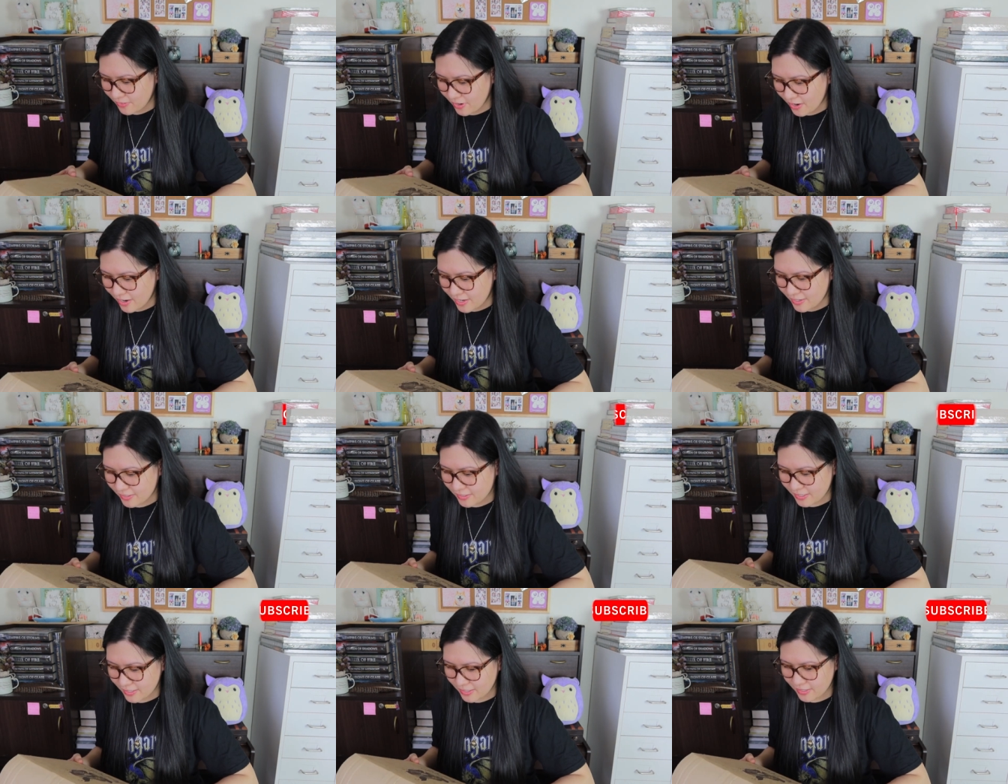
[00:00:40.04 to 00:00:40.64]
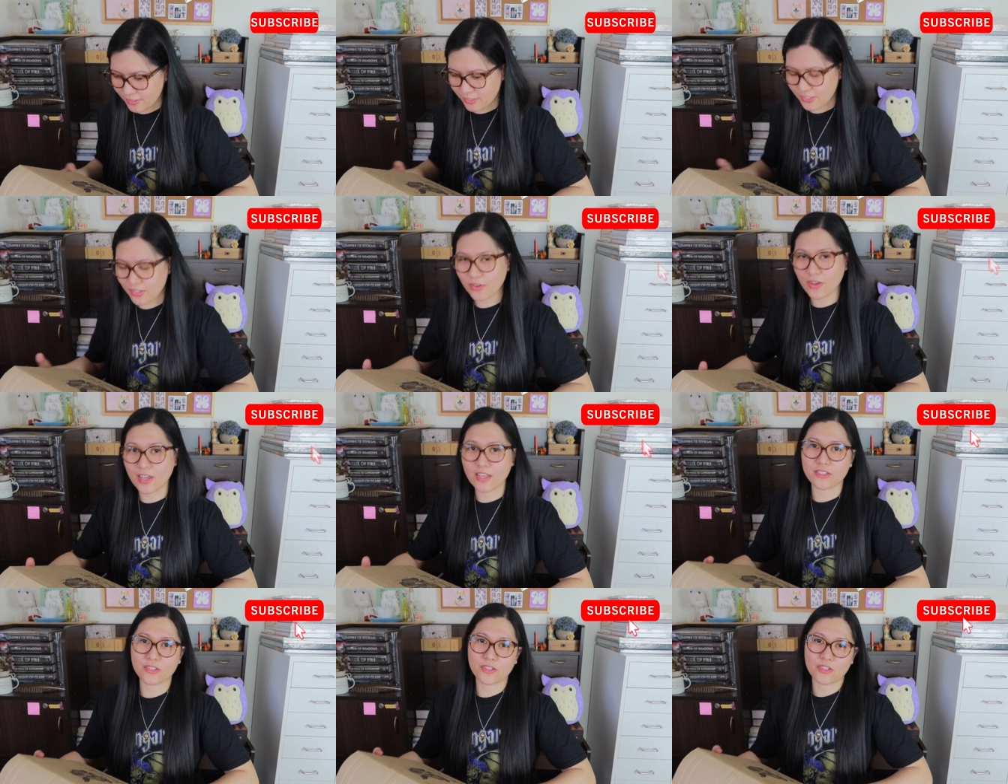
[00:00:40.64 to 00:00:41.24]
Right, so
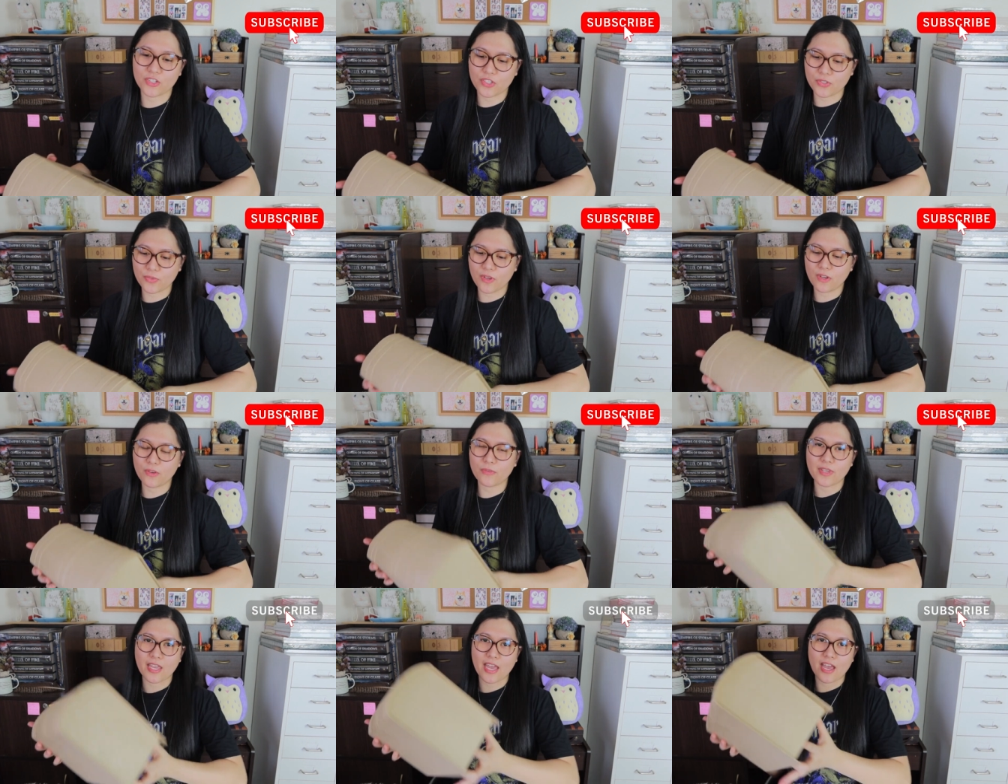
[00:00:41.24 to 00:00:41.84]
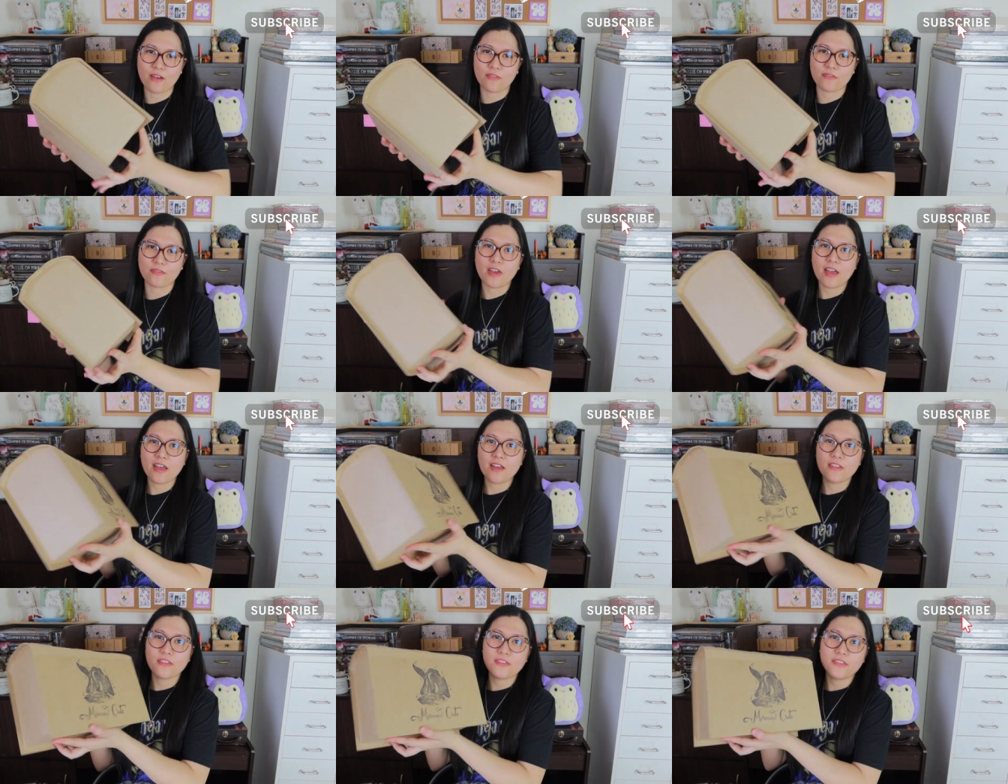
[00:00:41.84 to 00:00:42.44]
as usual, we have
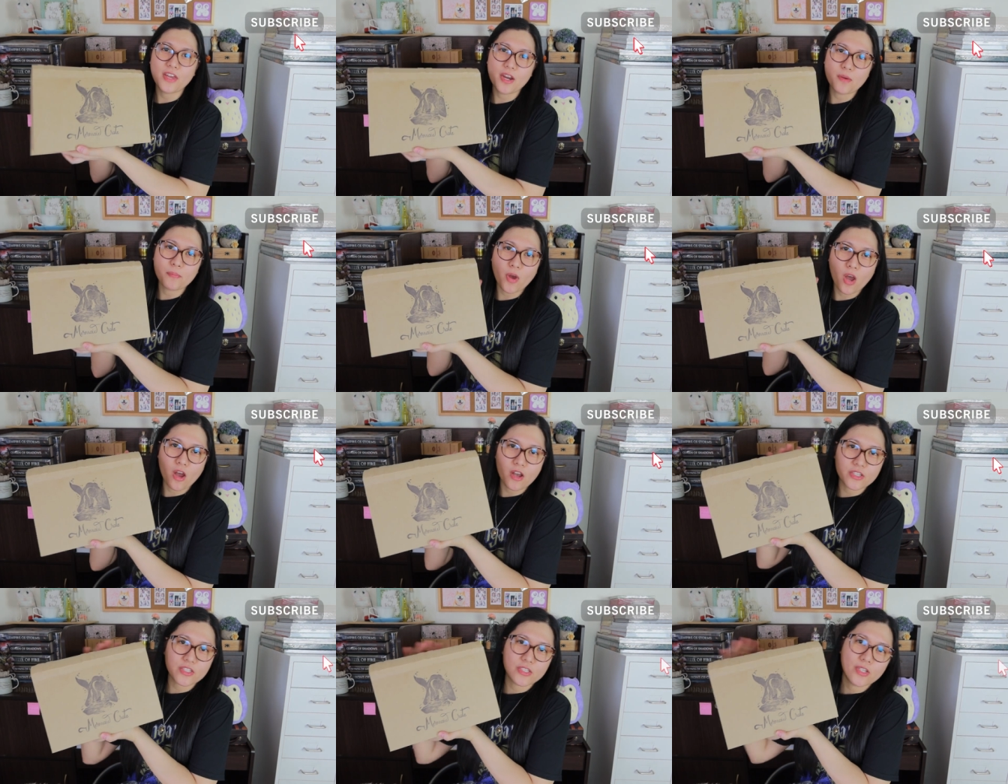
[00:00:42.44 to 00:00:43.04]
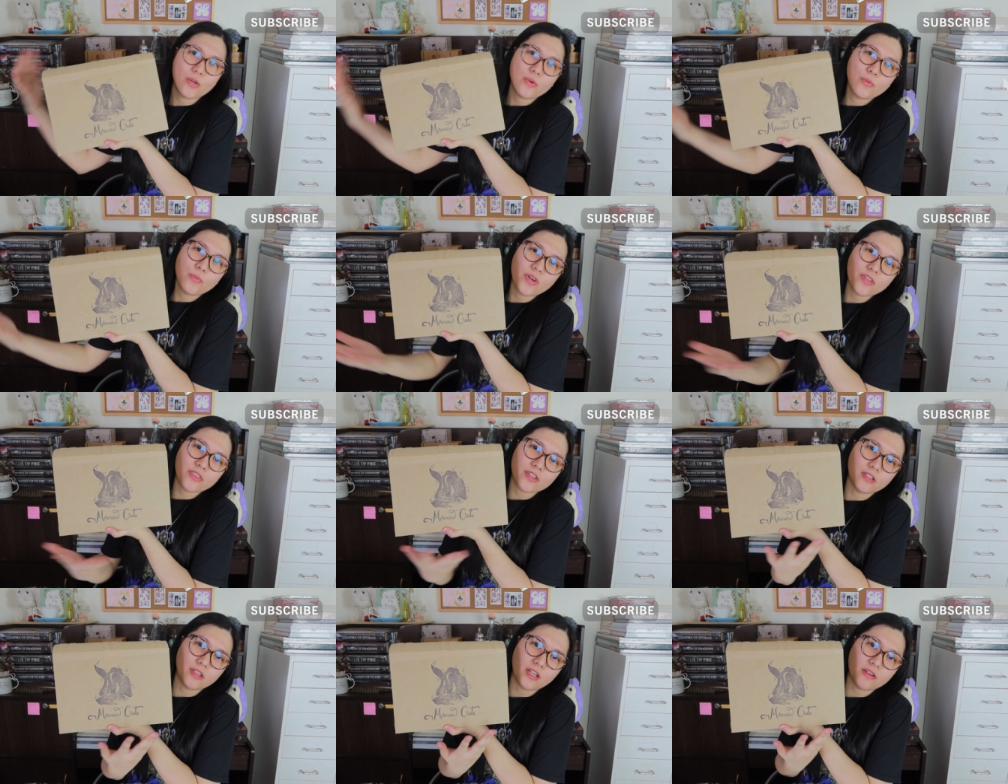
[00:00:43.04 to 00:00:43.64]
their box
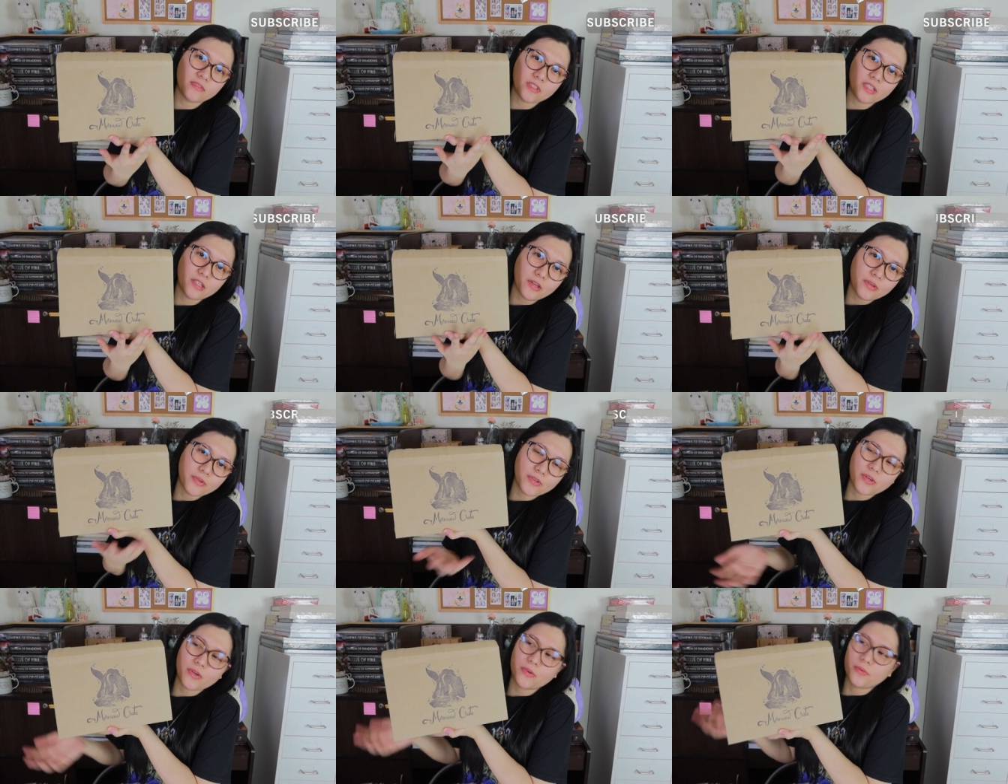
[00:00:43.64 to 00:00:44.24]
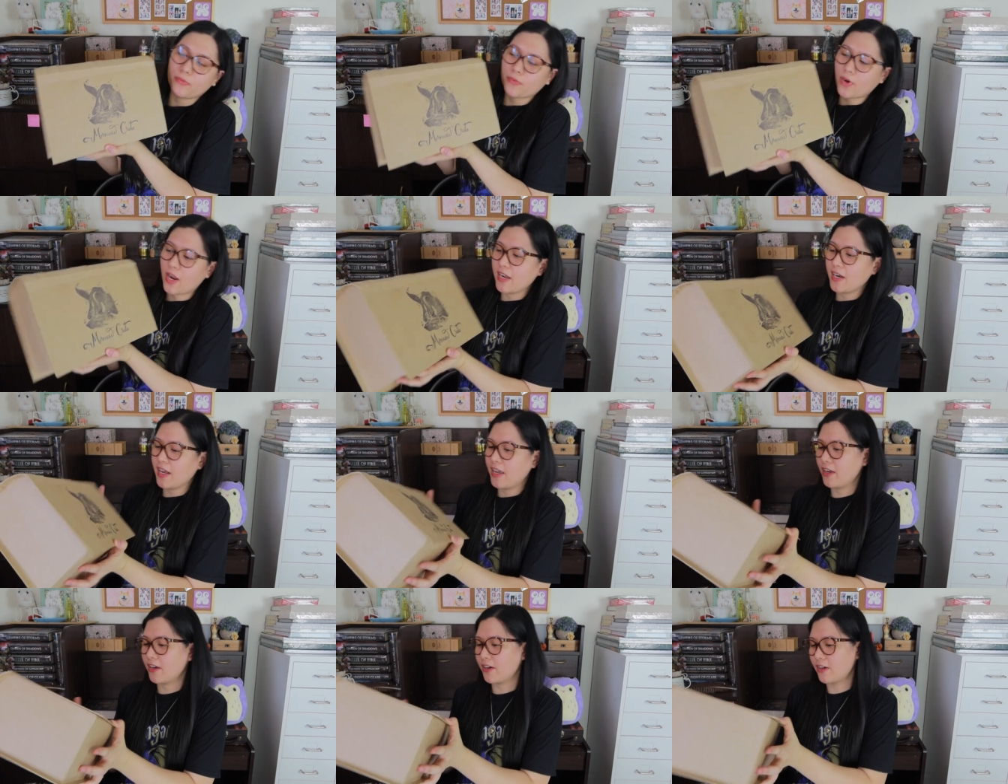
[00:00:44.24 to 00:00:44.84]
with their lovely logo
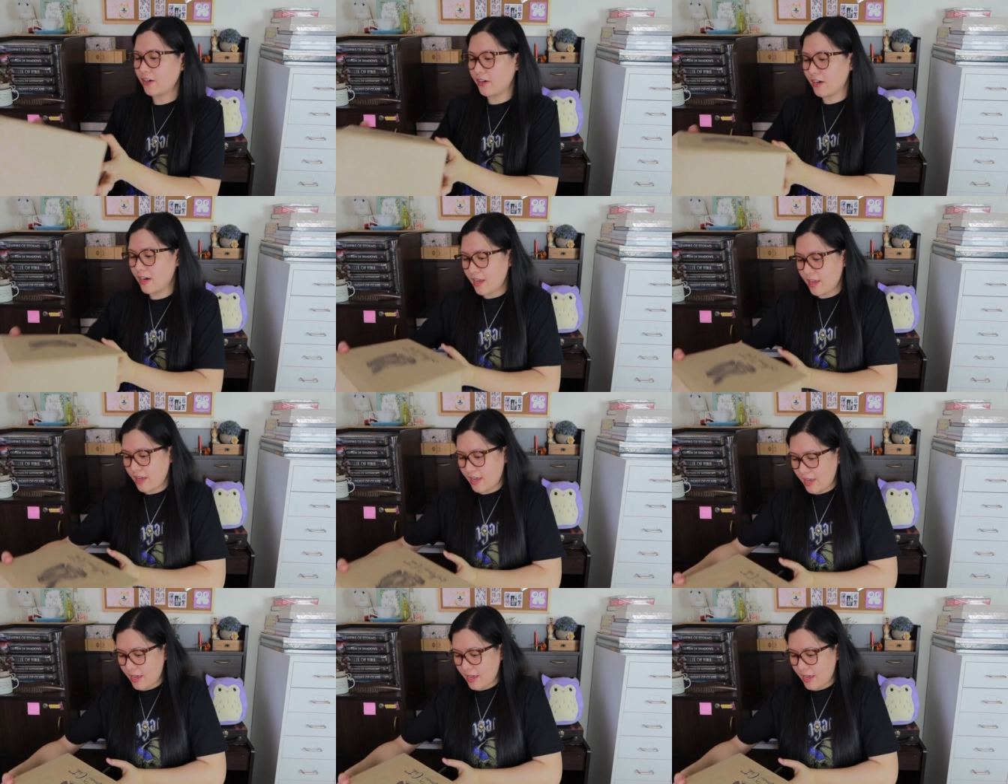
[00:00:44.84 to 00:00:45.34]
right here.